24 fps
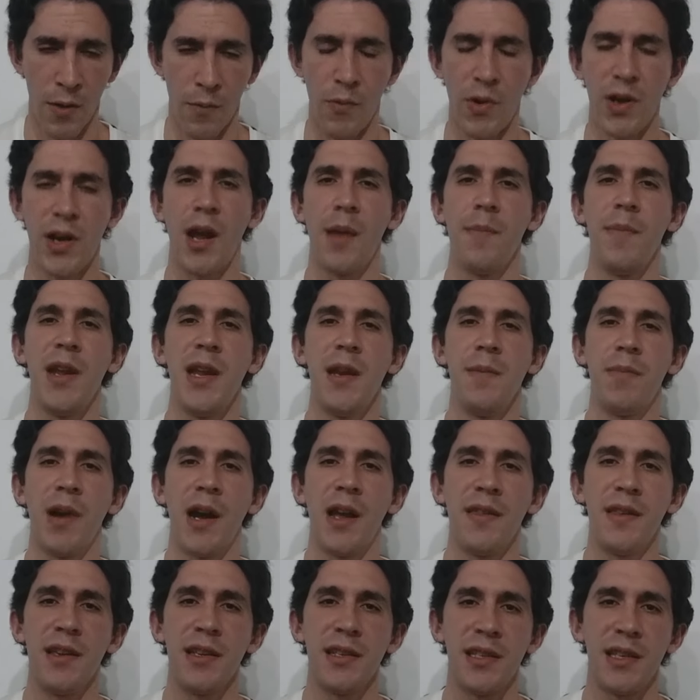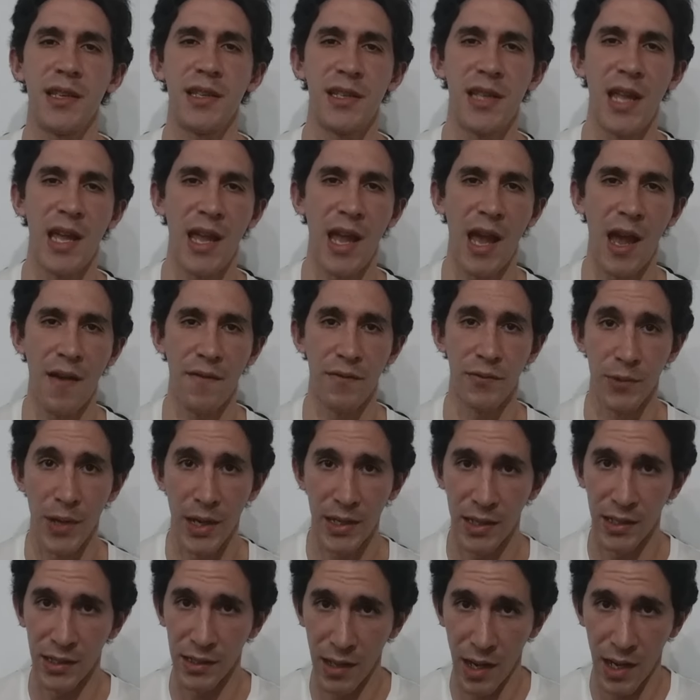What I mean by this is they have
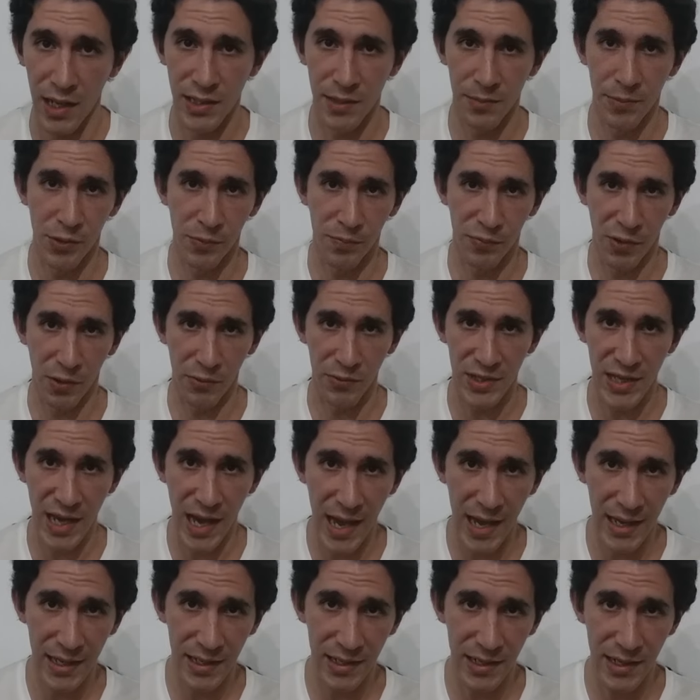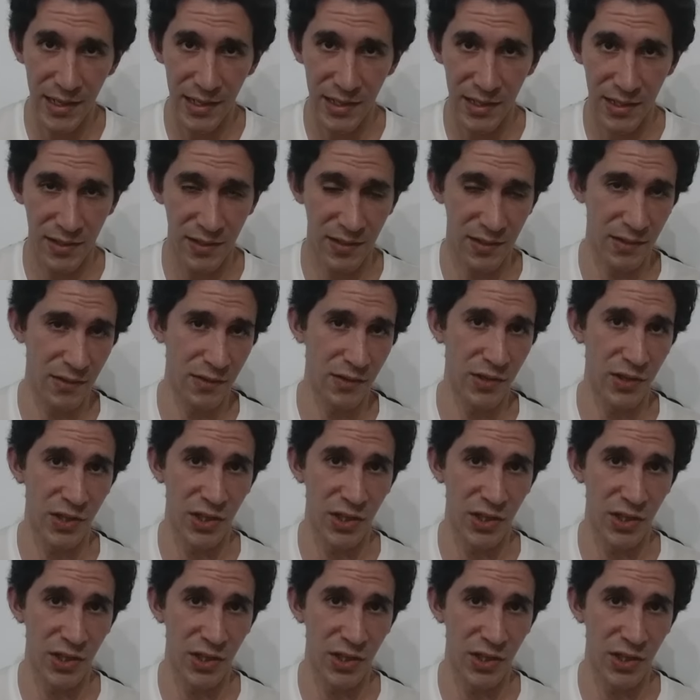recognizable protagonists,